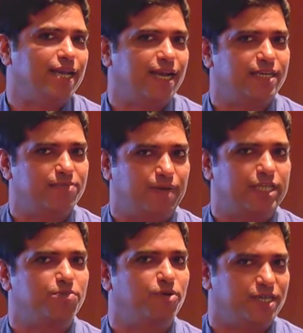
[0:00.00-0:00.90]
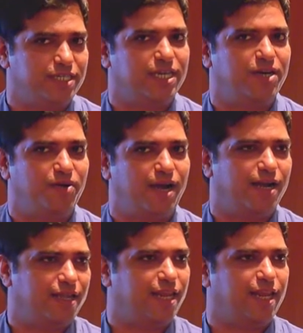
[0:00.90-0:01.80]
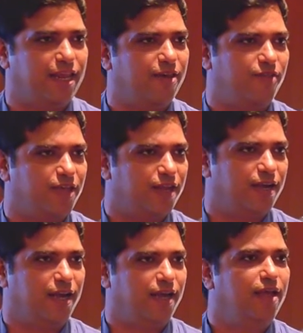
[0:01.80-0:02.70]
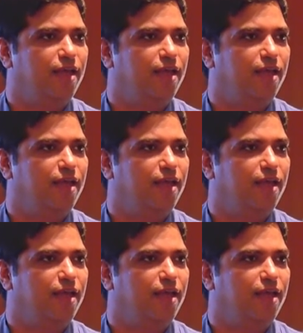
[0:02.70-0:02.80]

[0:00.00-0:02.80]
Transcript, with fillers: data is much more easier to handle than any of the other data.